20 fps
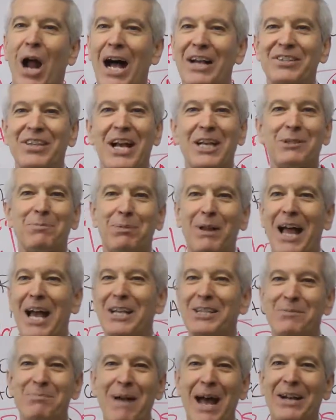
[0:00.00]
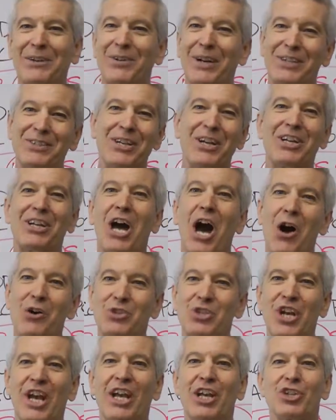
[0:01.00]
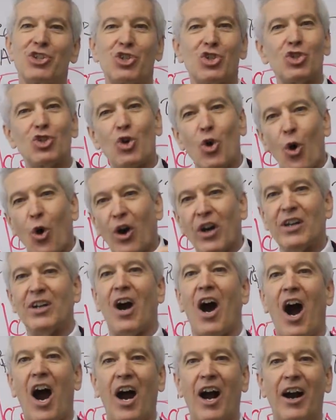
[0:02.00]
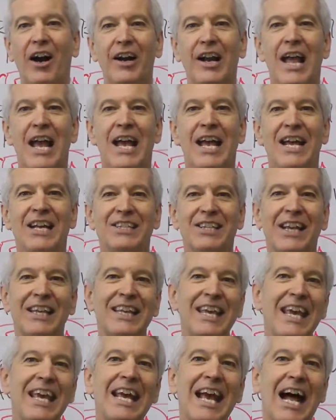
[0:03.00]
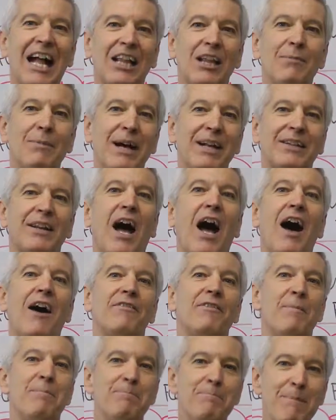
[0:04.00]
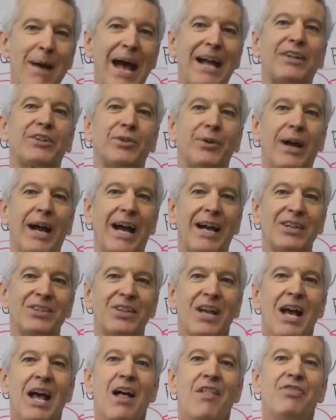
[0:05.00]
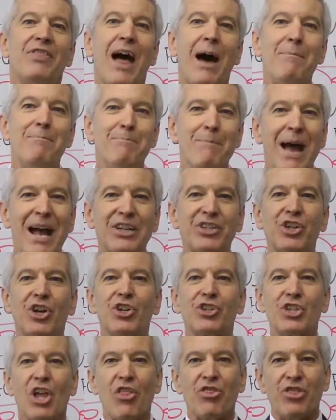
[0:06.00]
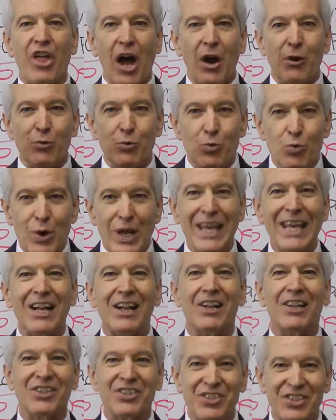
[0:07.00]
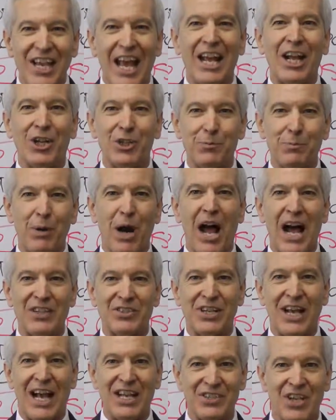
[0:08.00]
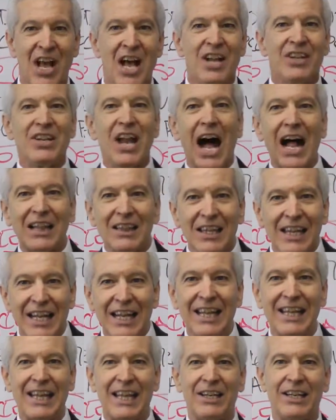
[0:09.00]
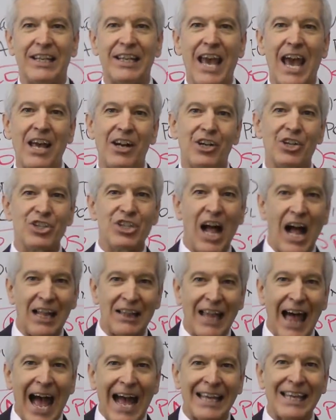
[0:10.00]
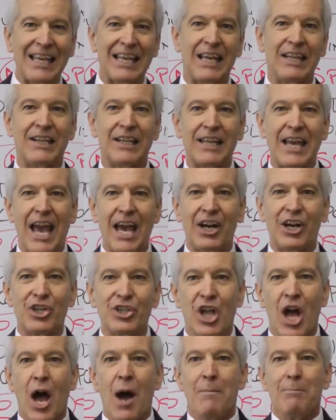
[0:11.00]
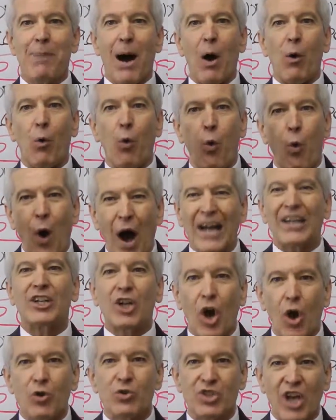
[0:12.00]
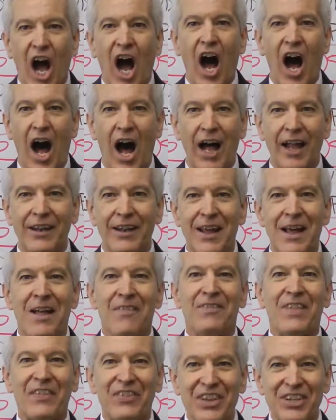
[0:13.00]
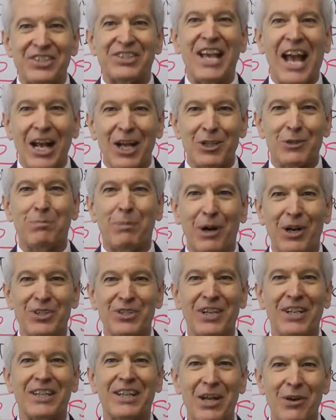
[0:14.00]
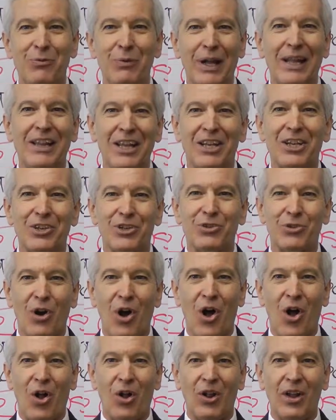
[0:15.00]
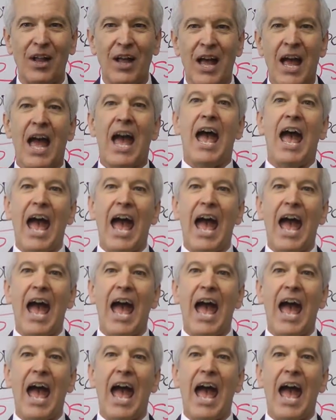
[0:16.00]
Process plays, metrics, and coaching. ScoreCard is a key element of metrics that measures the real sales process. Not leading indicators, not lagging indicators, but what goes on that the salesperson can really control.